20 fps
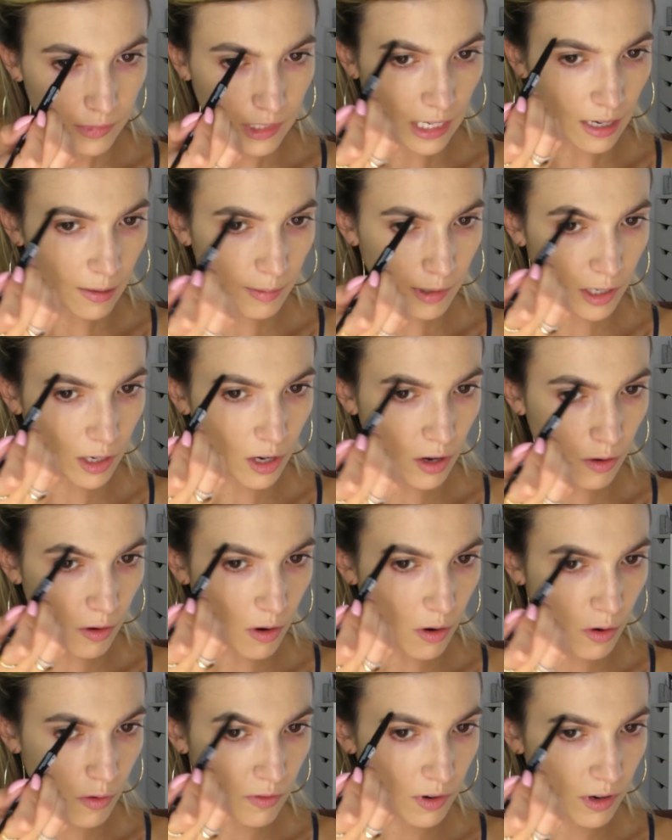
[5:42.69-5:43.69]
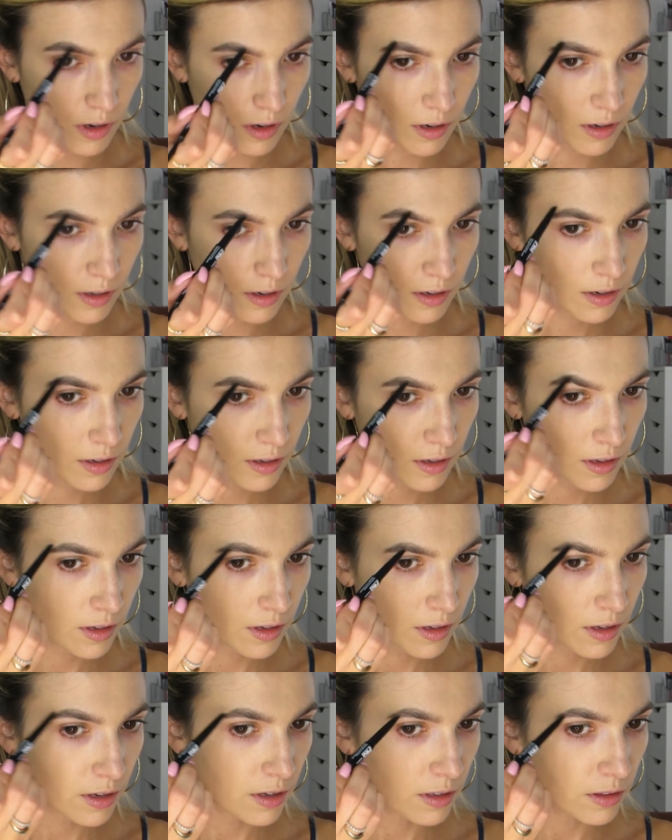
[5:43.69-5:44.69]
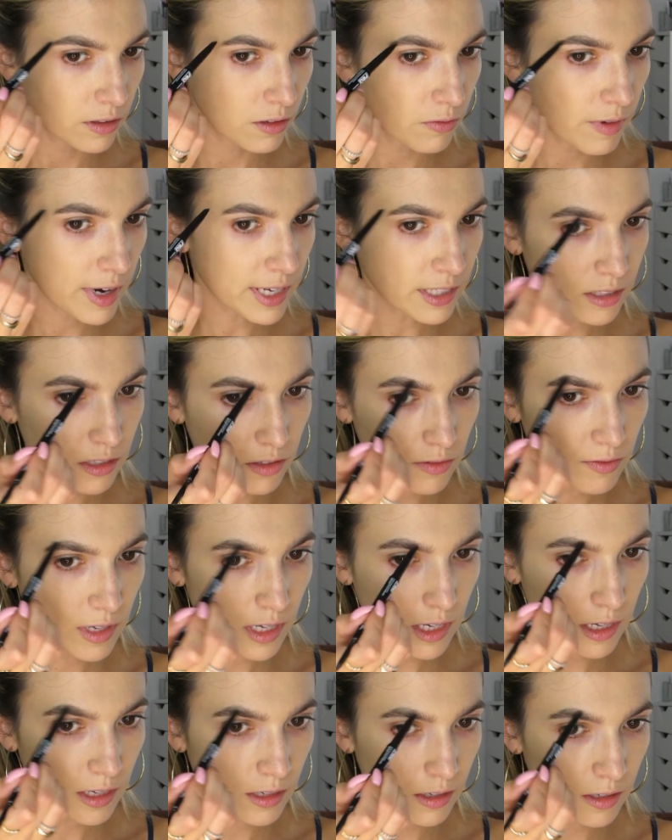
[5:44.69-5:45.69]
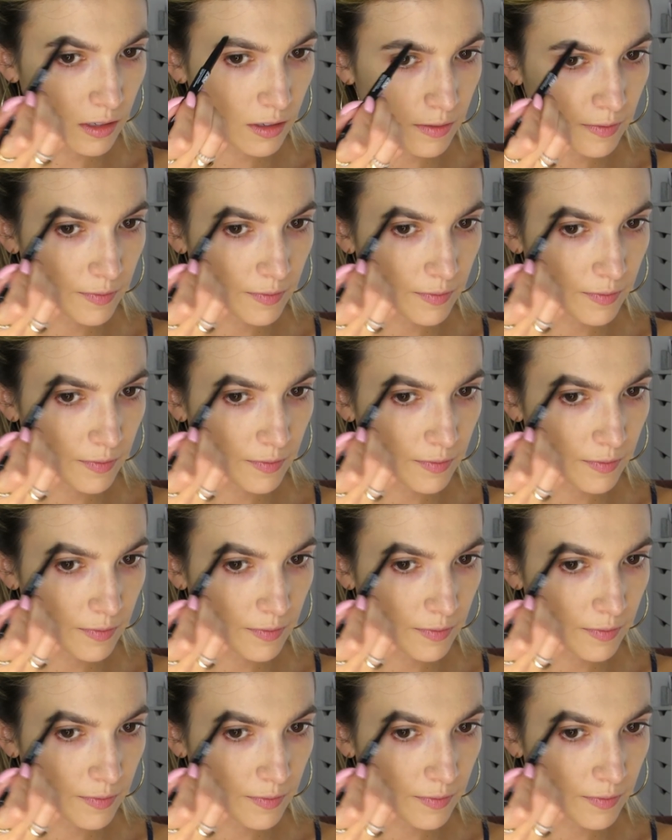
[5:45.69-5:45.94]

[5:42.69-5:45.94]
Then I'm gonna go over the rest of it.